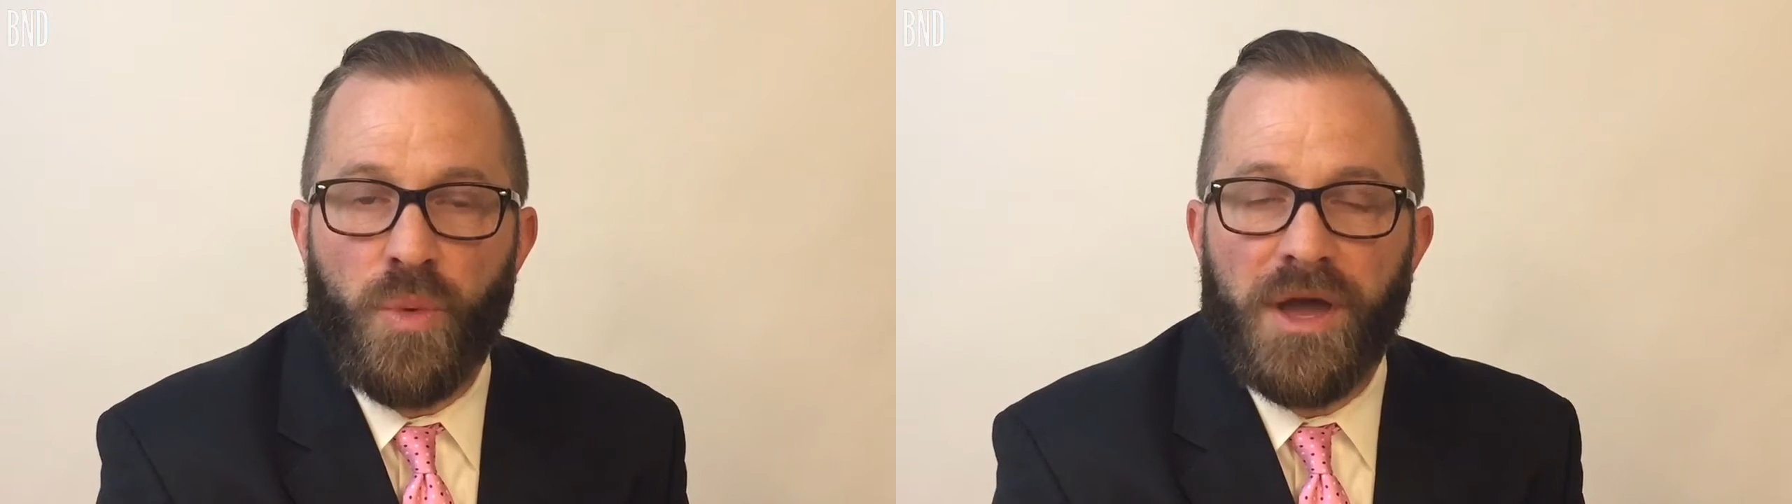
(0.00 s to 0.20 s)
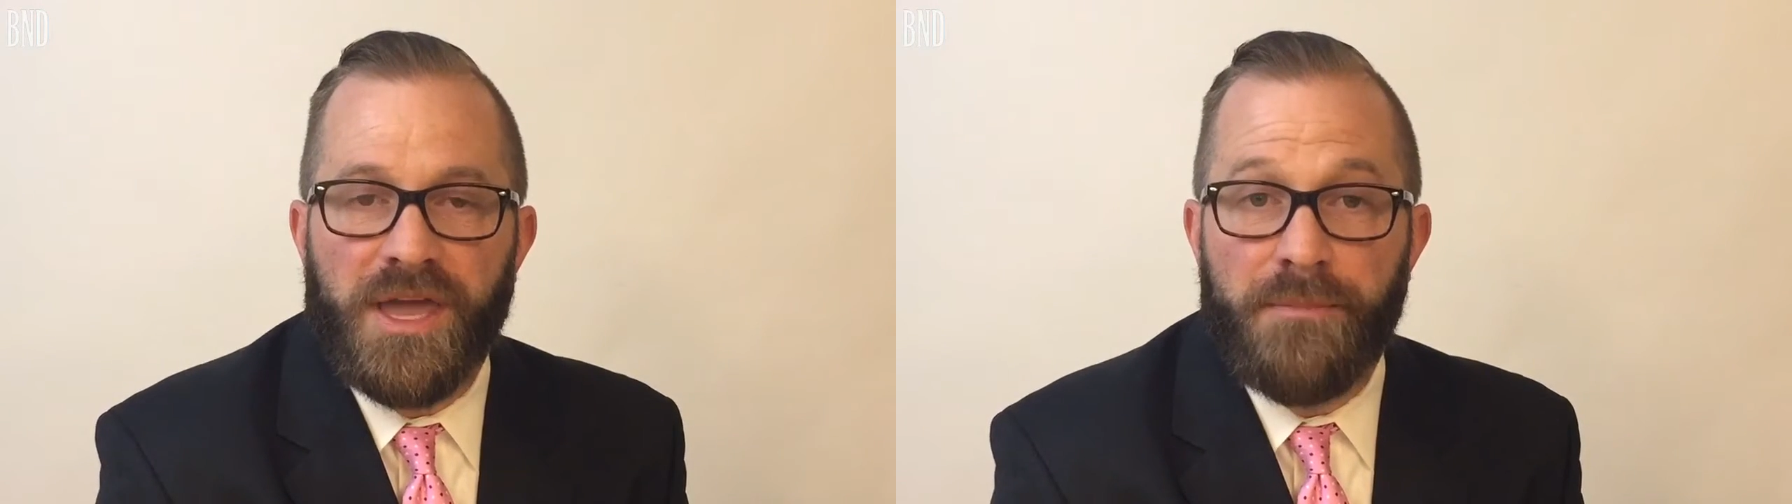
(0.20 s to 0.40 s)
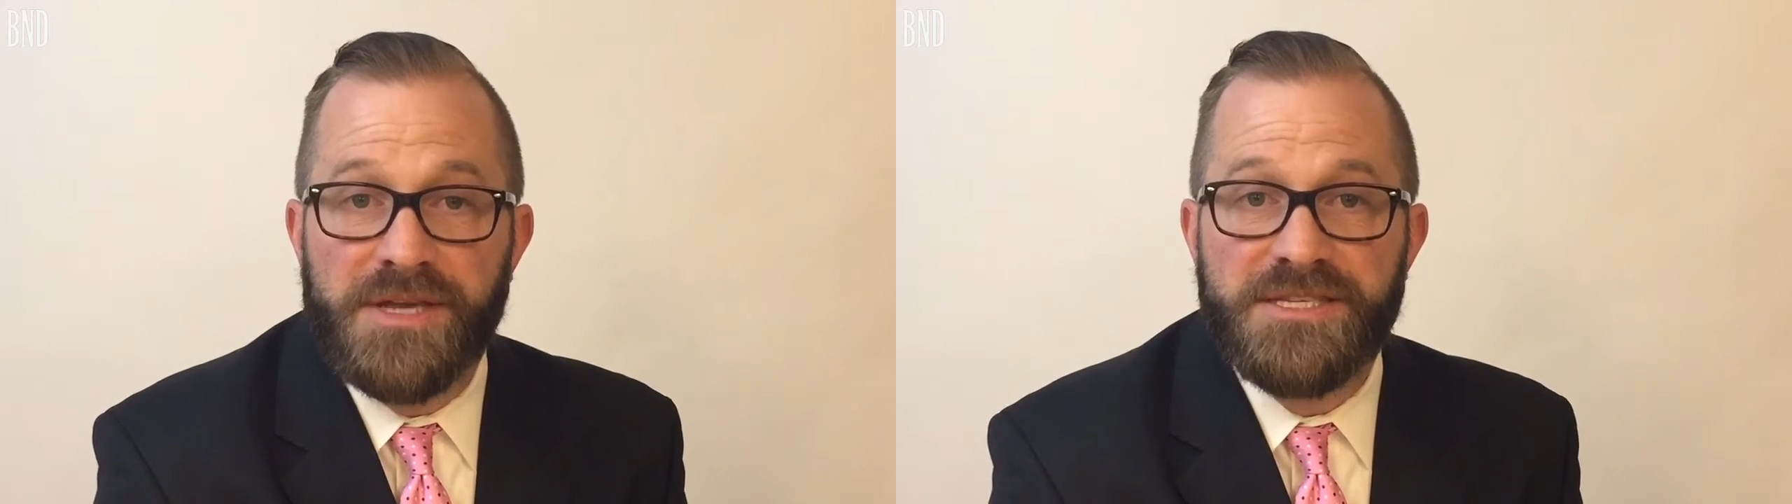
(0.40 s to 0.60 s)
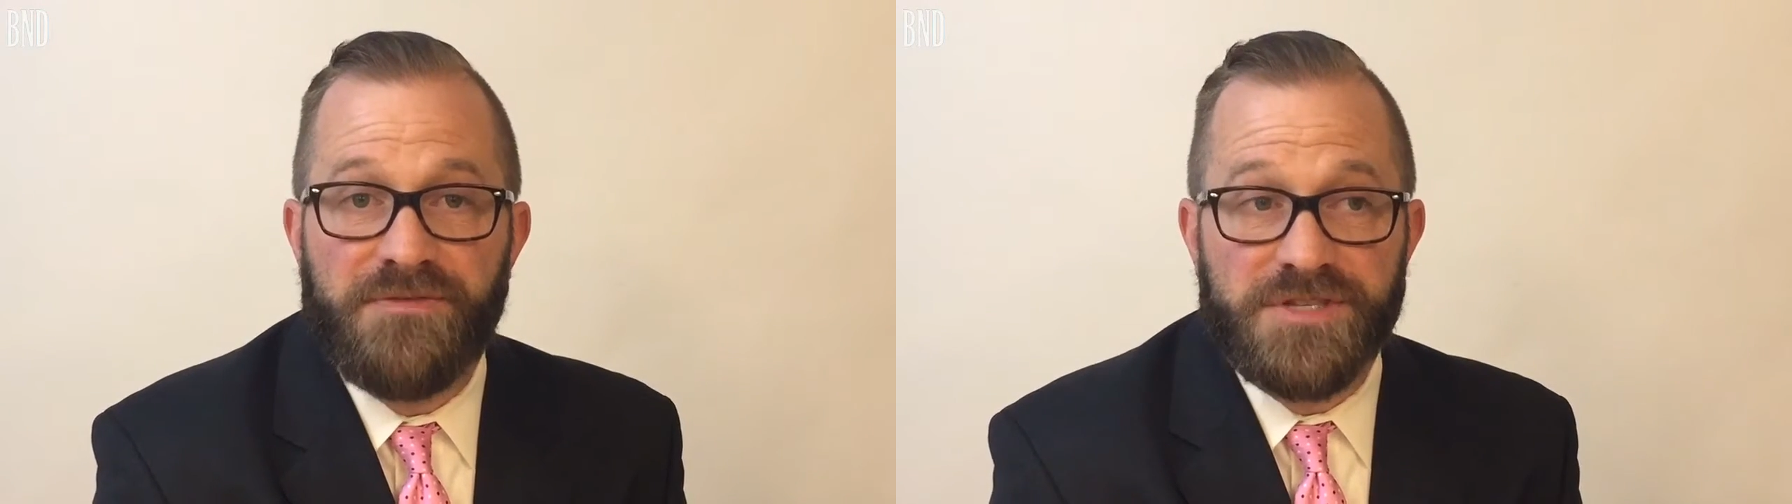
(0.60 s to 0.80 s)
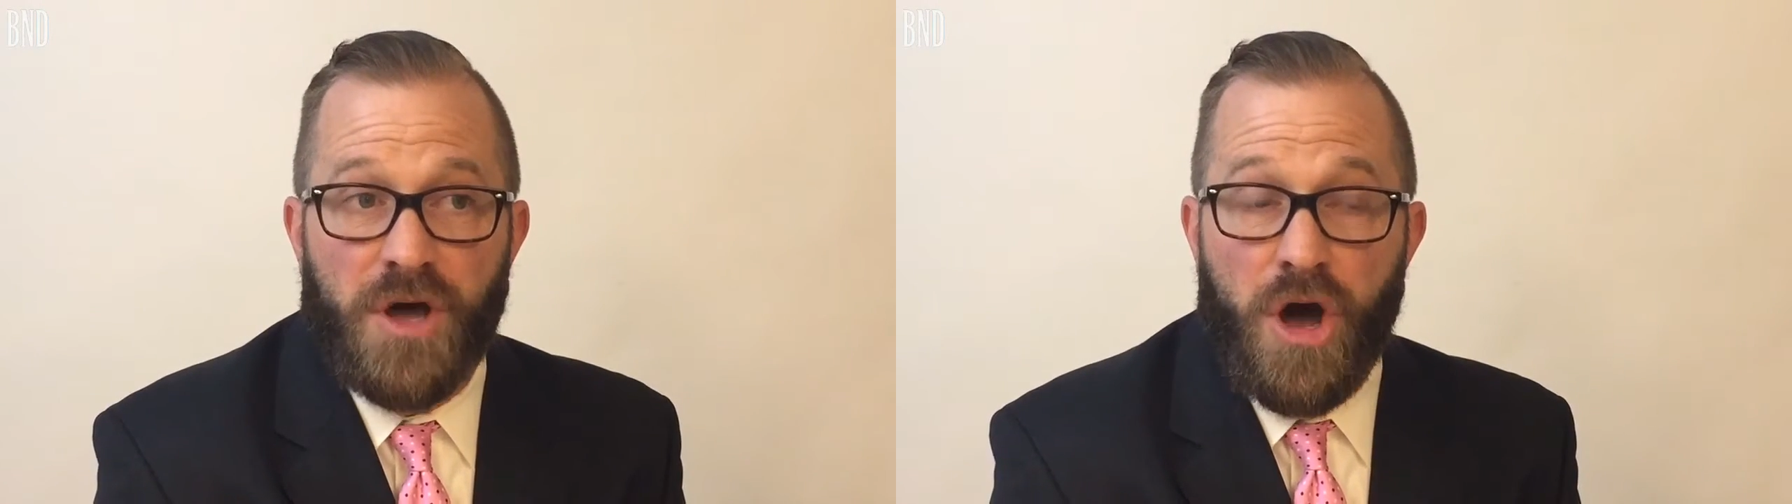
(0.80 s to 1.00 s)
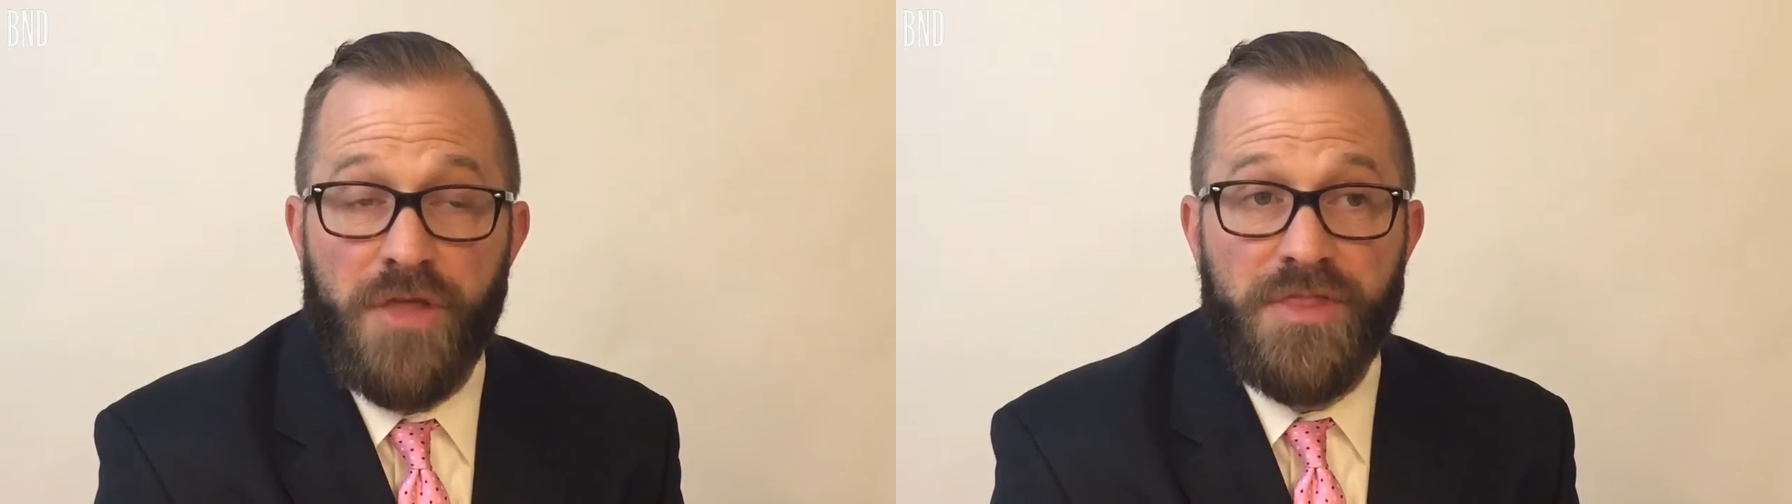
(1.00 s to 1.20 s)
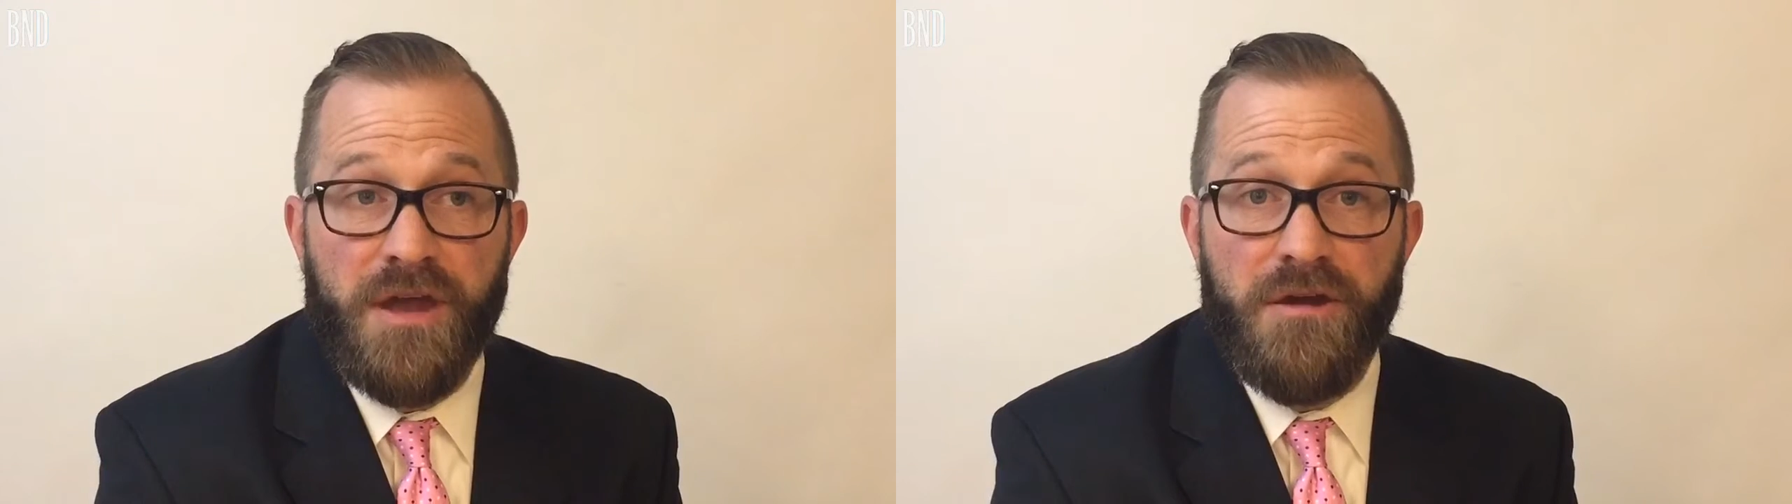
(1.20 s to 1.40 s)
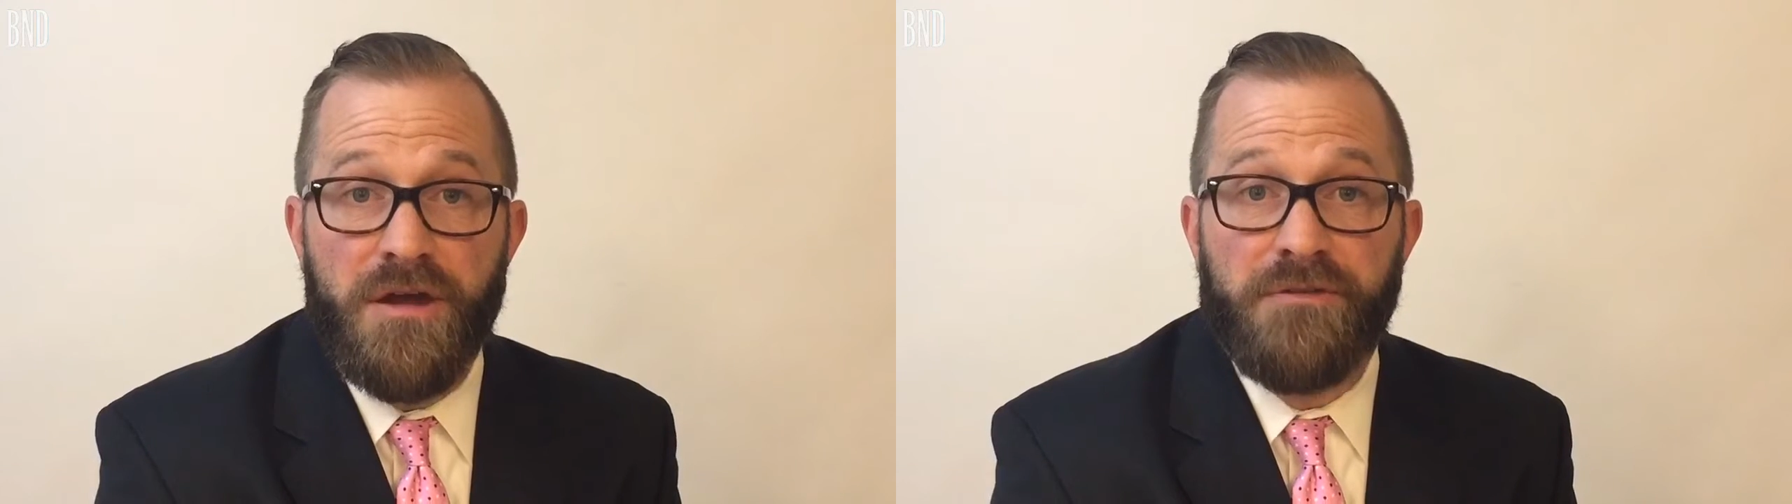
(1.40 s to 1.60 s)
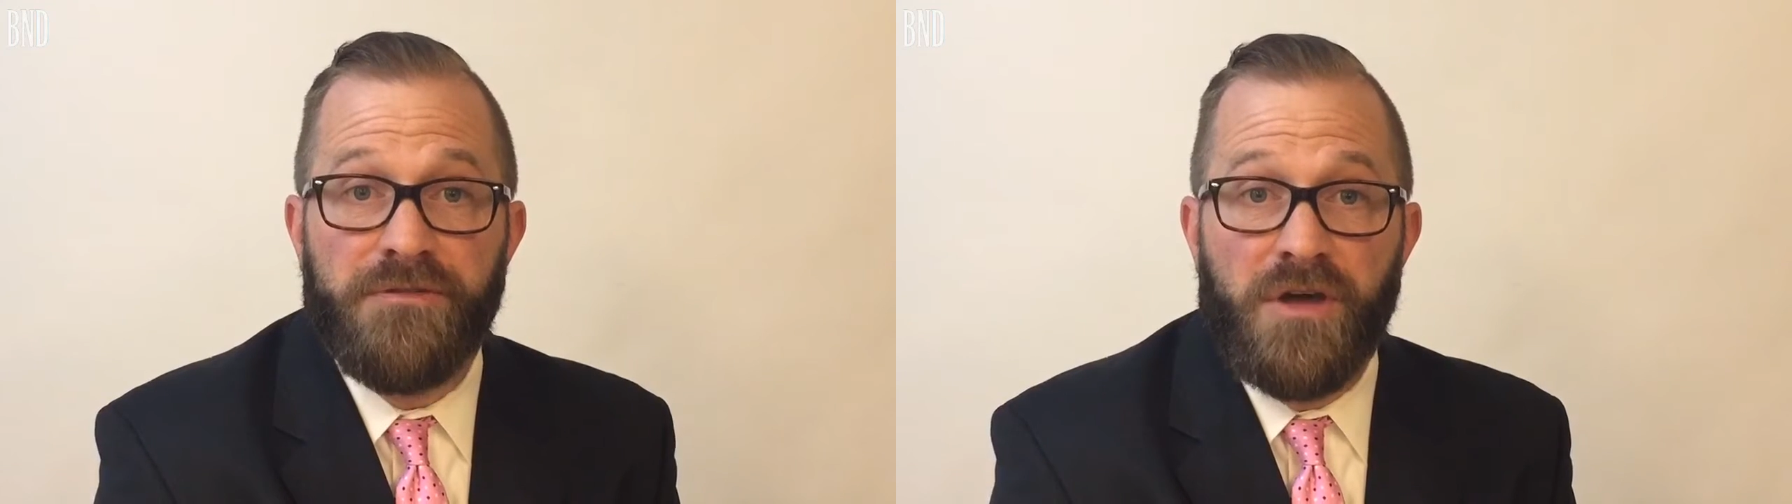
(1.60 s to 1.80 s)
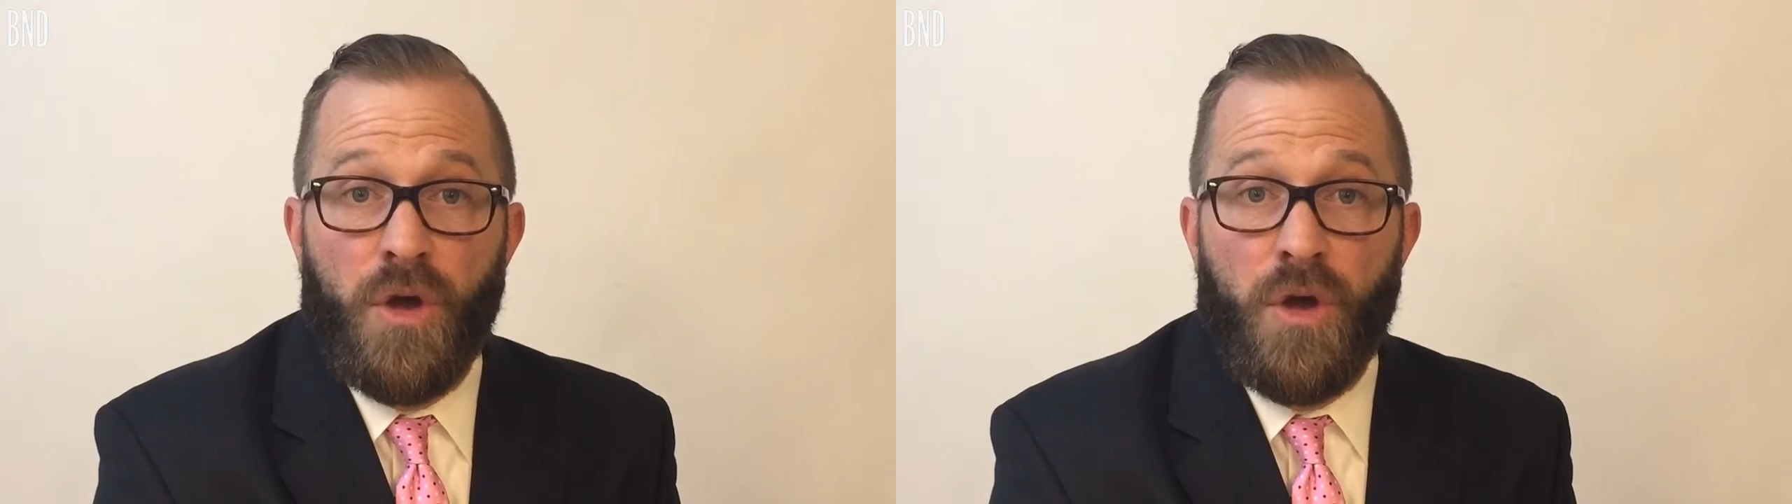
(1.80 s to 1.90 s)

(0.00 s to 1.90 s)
Wygant and myself is on there. If